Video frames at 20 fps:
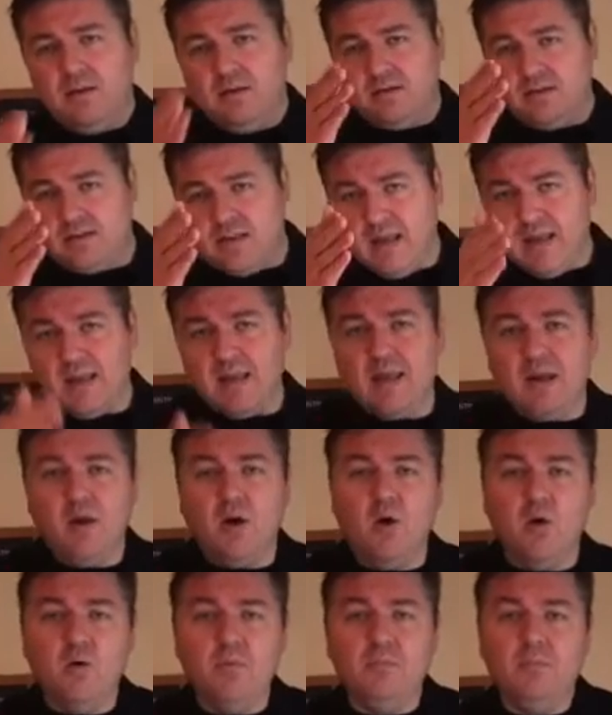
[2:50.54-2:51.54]
Staying at
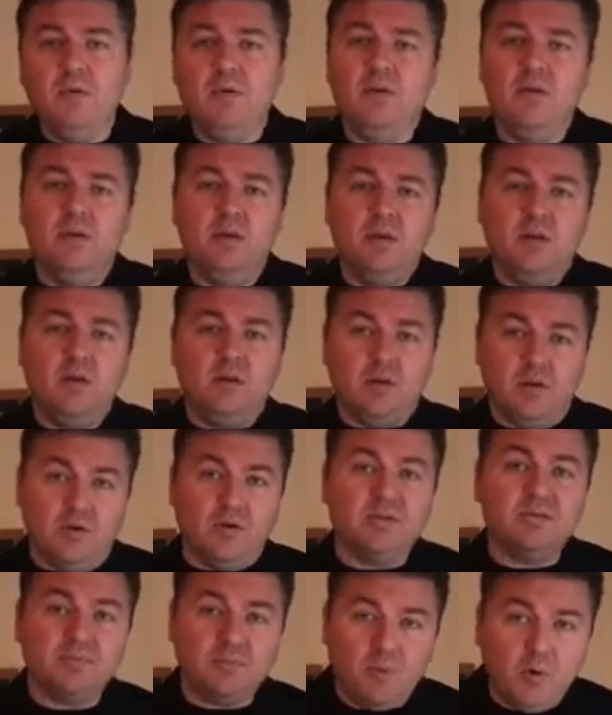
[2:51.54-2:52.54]
home, you're
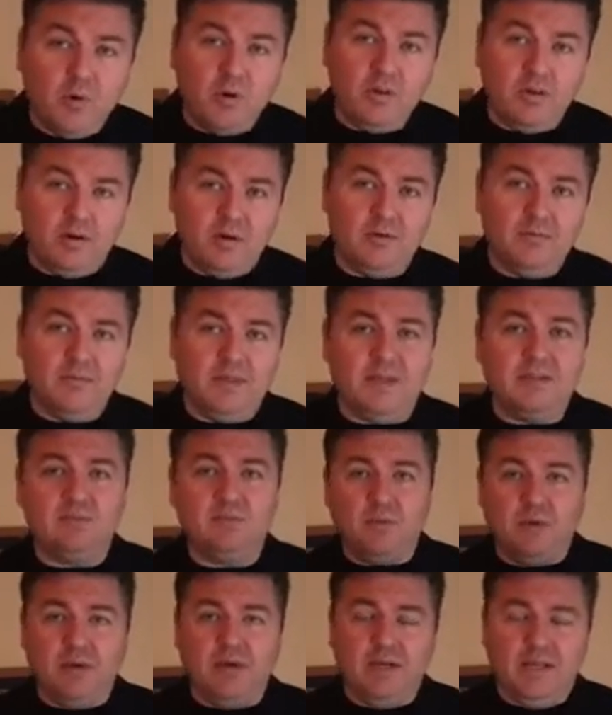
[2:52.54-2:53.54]
a spoiler. That's
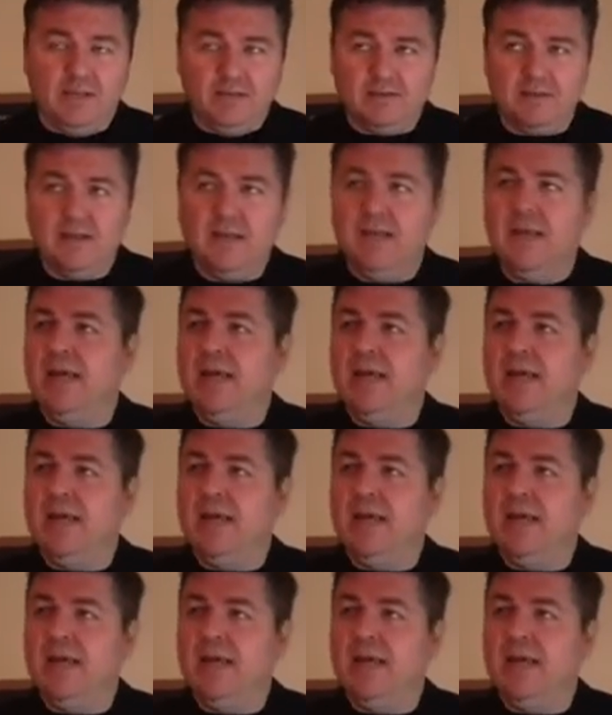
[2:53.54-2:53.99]
what it is.